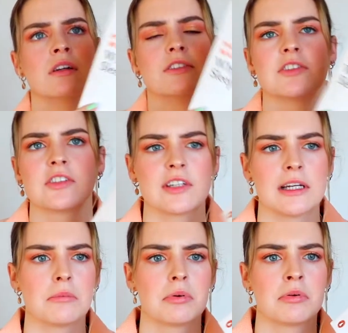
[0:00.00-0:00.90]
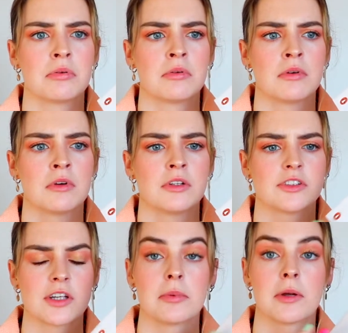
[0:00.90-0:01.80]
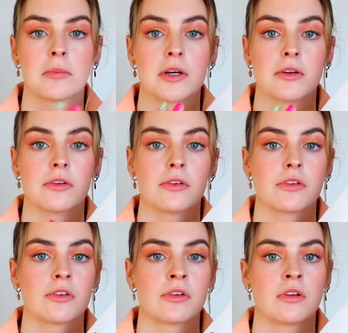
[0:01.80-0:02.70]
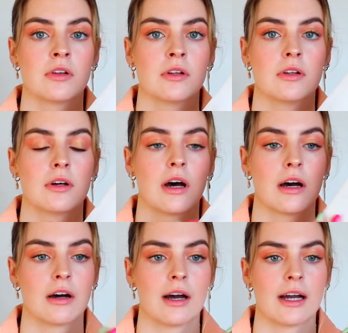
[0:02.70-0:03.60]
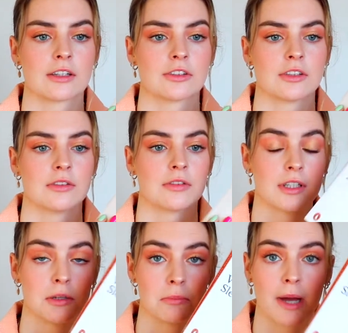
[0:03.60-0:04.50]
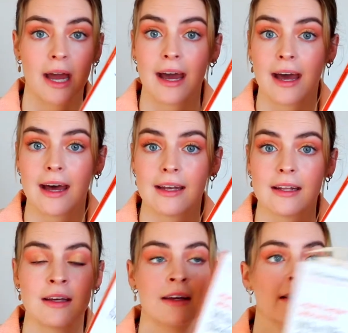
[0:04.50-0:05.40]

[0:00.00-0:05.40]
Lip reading: sleeping pills are actually really bad.